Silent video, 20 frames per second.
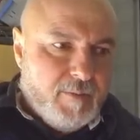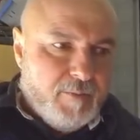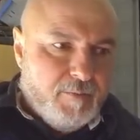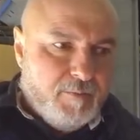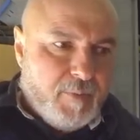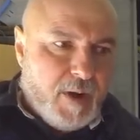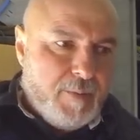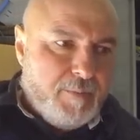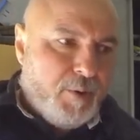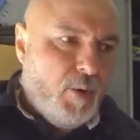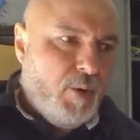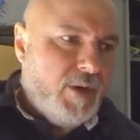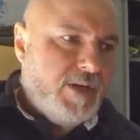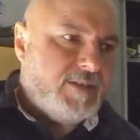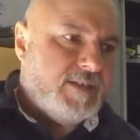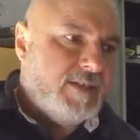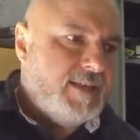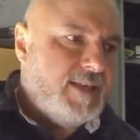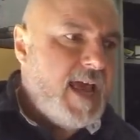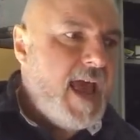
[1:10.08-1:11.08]
my point
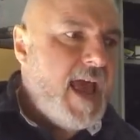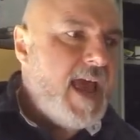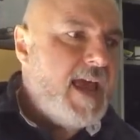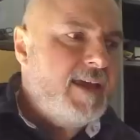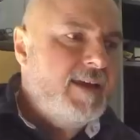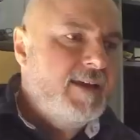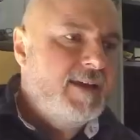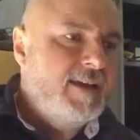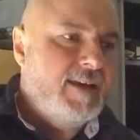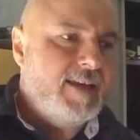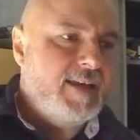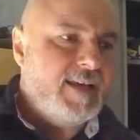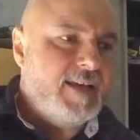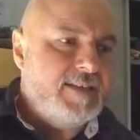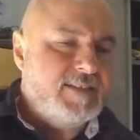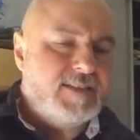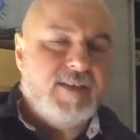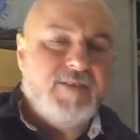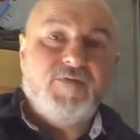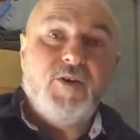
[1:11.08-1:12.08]
today
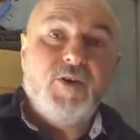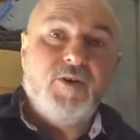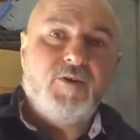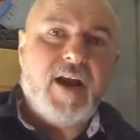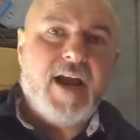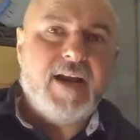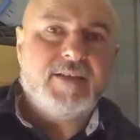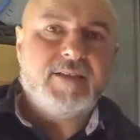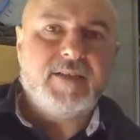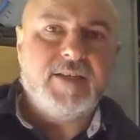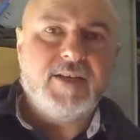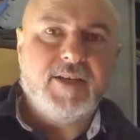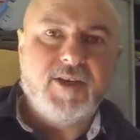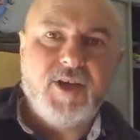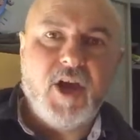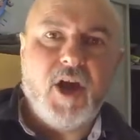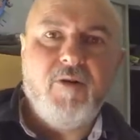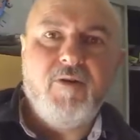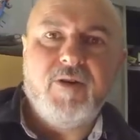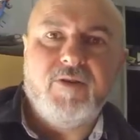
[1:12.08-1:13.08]
is, if you're actually
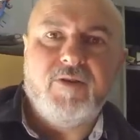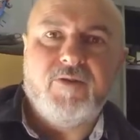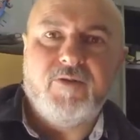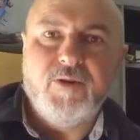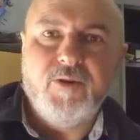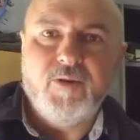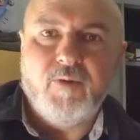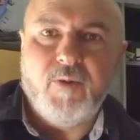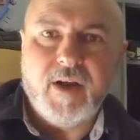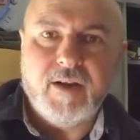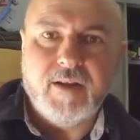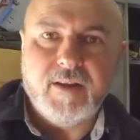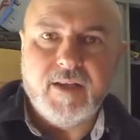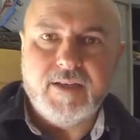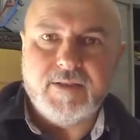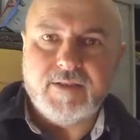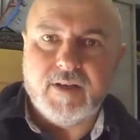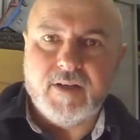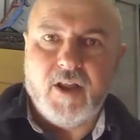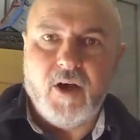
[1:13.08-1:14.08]
going through one of
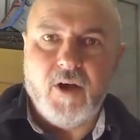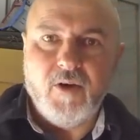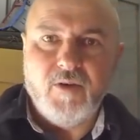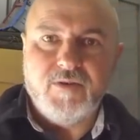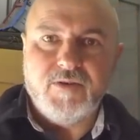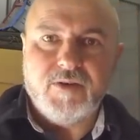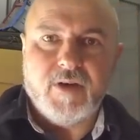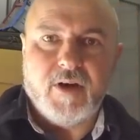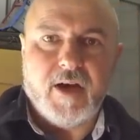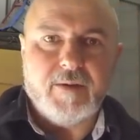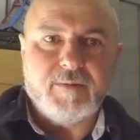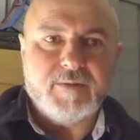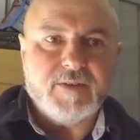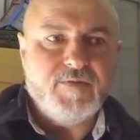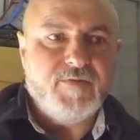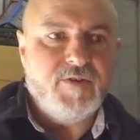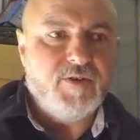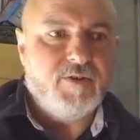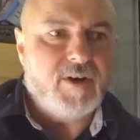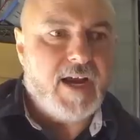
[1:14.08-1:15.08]
these alone times,
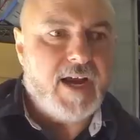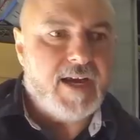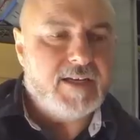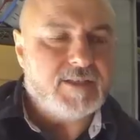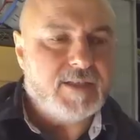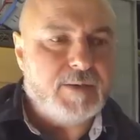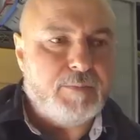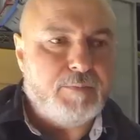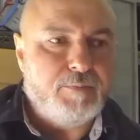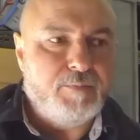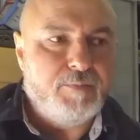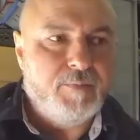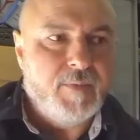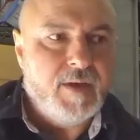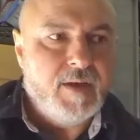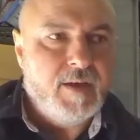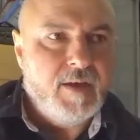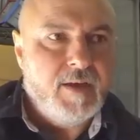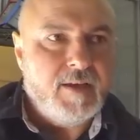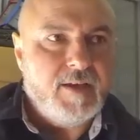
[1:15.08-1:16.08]
if you're actually,
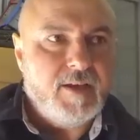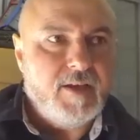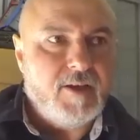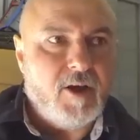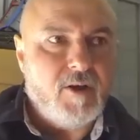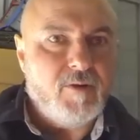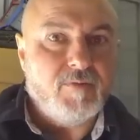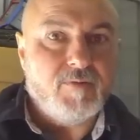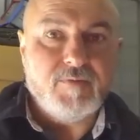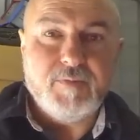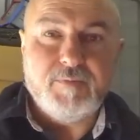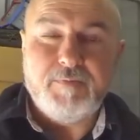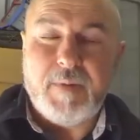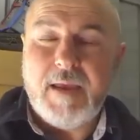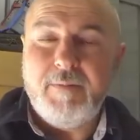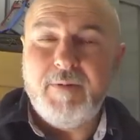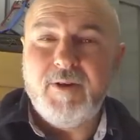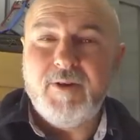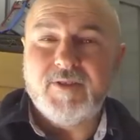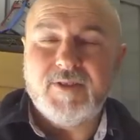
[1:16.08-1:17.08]

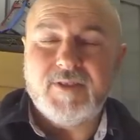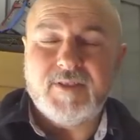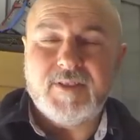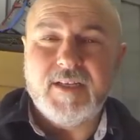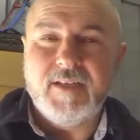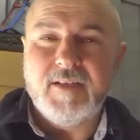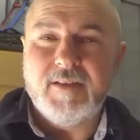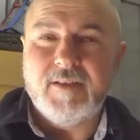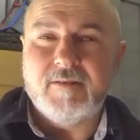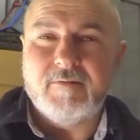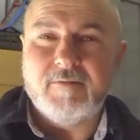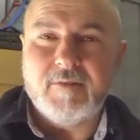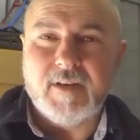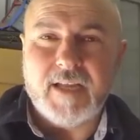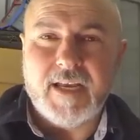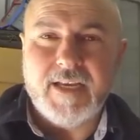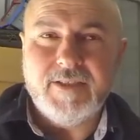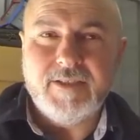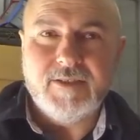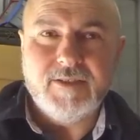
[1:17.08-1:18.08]
maybe you're still in a
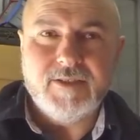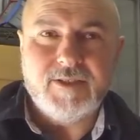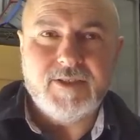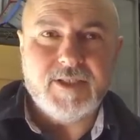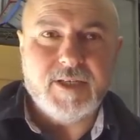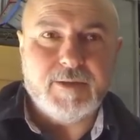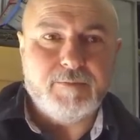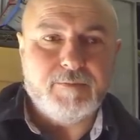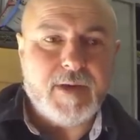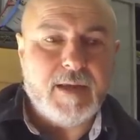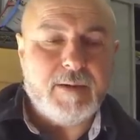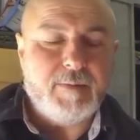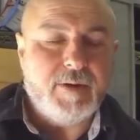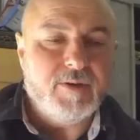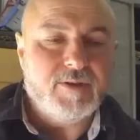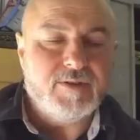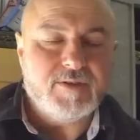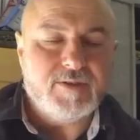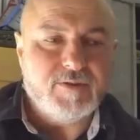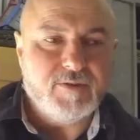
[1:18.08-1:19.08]
relationship, maybe
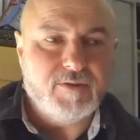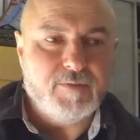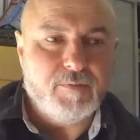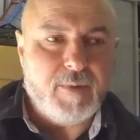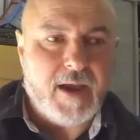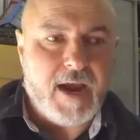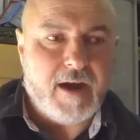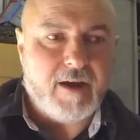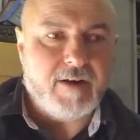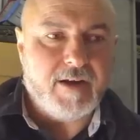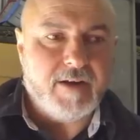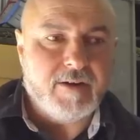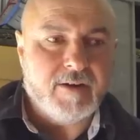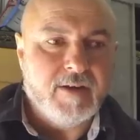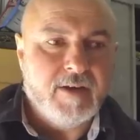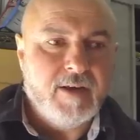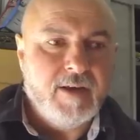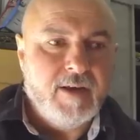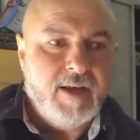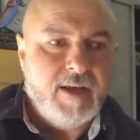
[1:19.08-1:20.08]
you're still married,
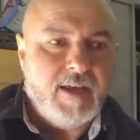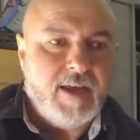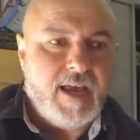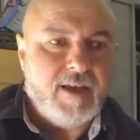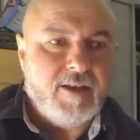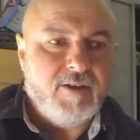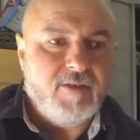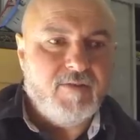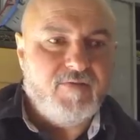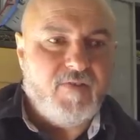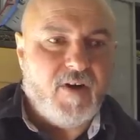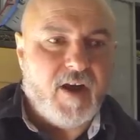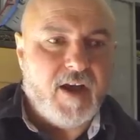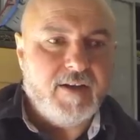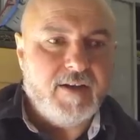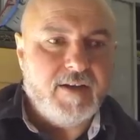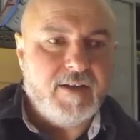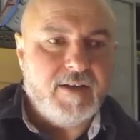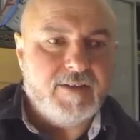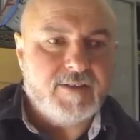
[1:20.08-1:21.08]
and you're
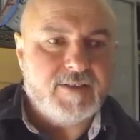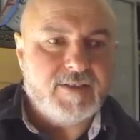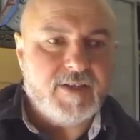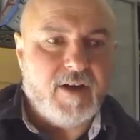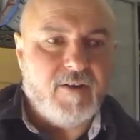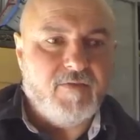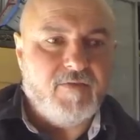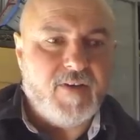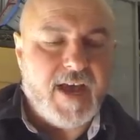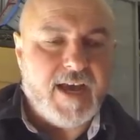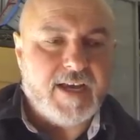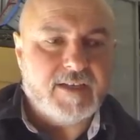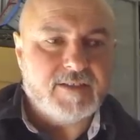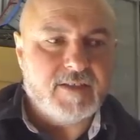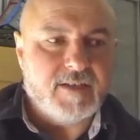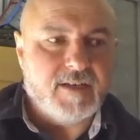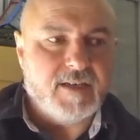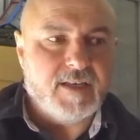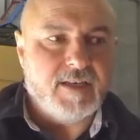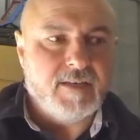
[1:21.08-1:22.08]
finding yourself
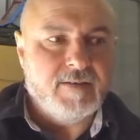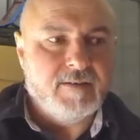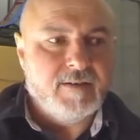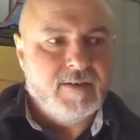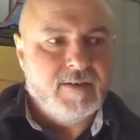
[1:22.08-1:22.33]
actually,